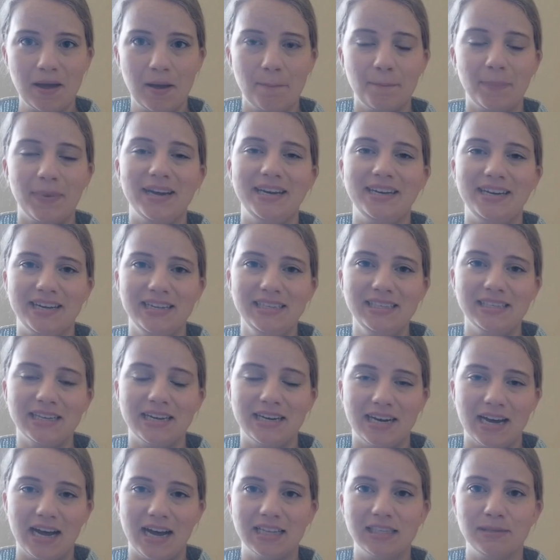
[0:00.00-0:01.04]
by Knits
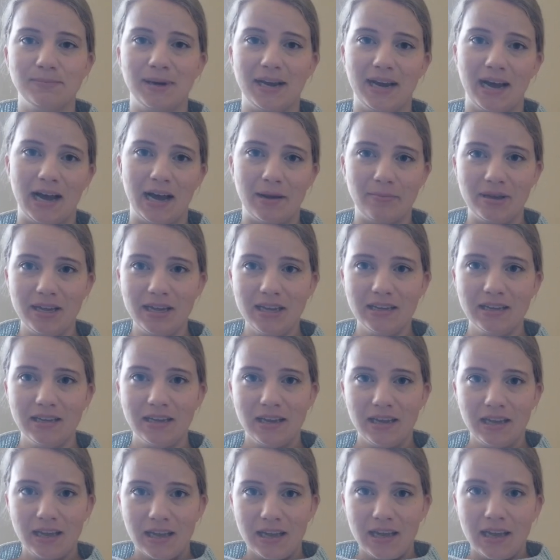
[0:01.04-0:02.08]
and Knots by Ami.
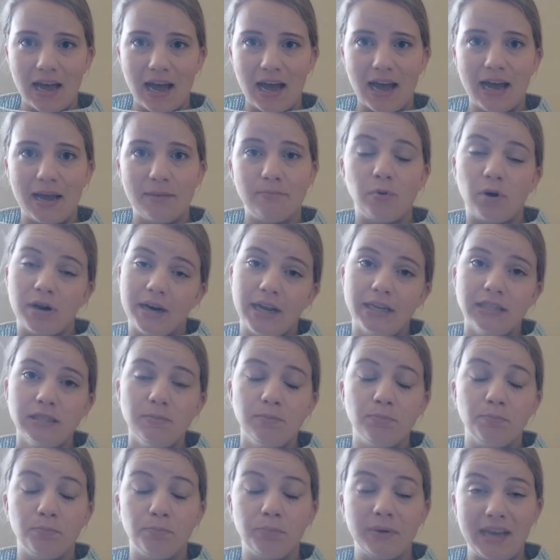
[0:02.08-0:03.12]
I bought it as
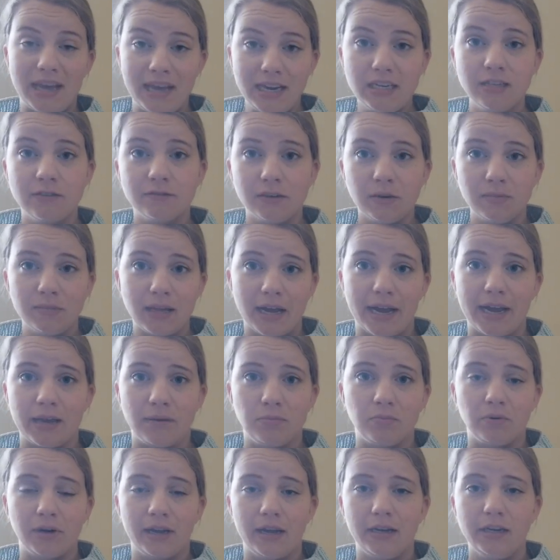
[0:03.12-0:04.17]
a kit from
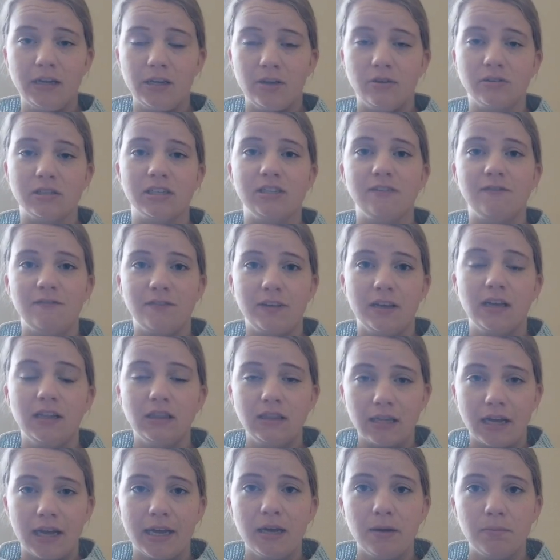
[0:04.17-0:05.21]
Lion Brand. It uses Feel
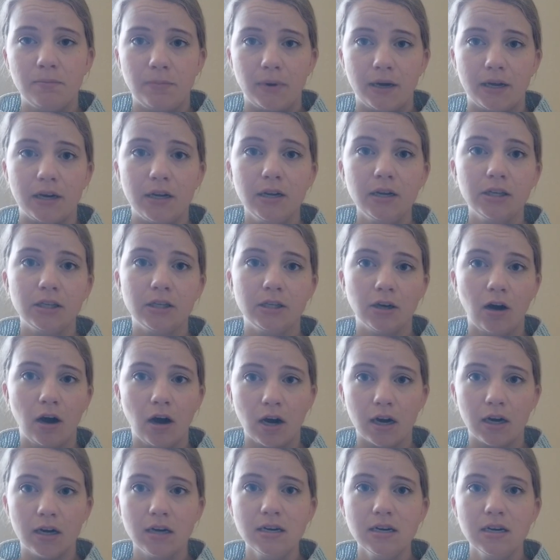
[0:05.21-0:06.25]
Like Butta
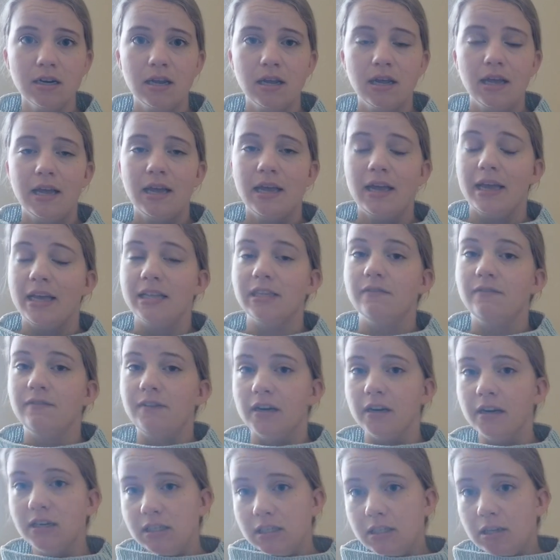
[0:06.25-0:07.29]
yarn. It's
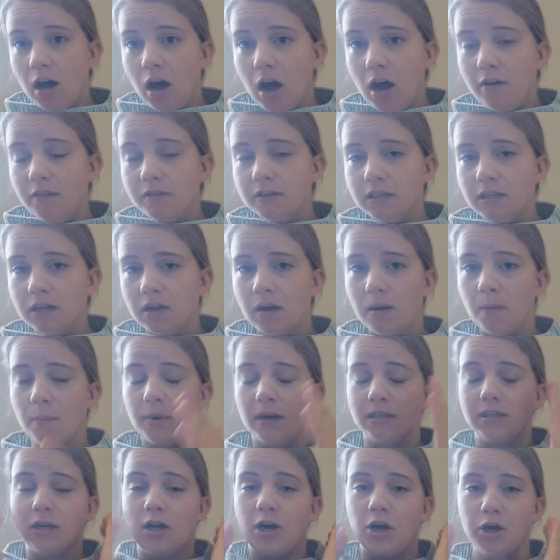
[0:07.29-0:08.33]
very soft, but
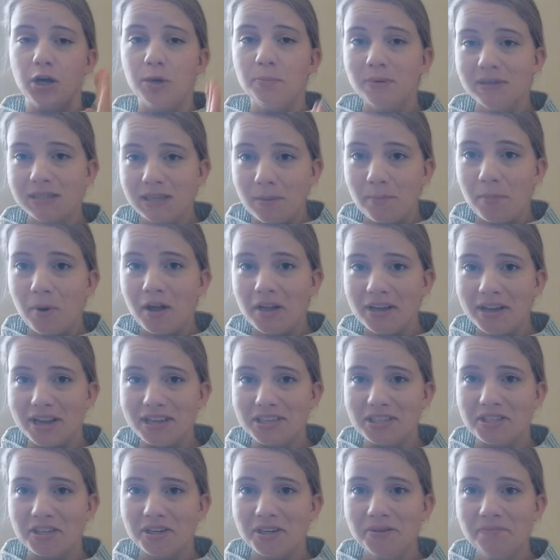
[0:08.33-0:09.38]
it's 100%
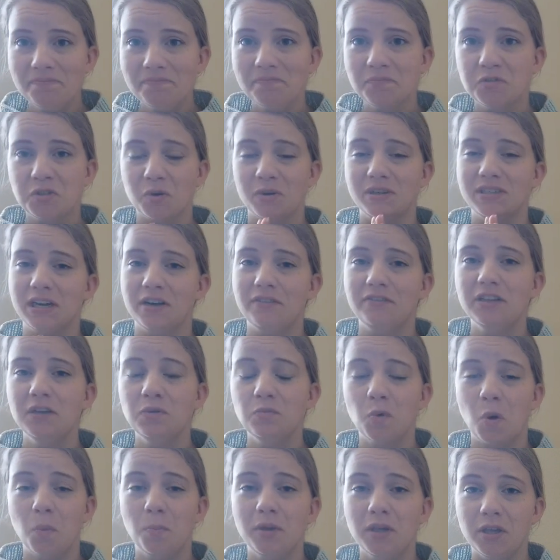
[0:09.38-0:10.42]
polyester, so I definitely
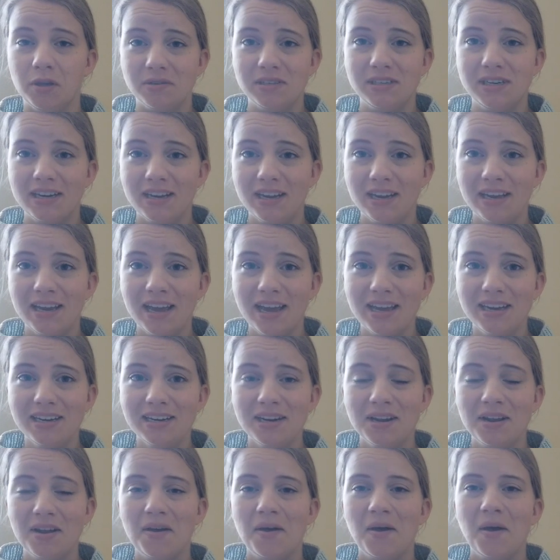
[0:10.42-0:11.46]
won't be using it again.
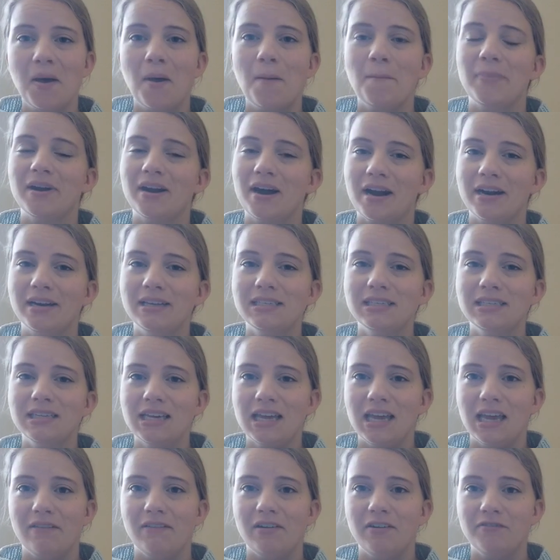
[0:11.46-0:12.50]
But honestly,
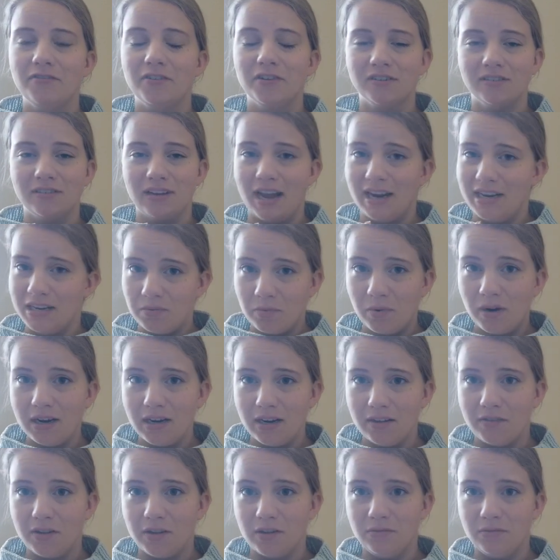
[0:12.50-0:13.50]
even for anyone,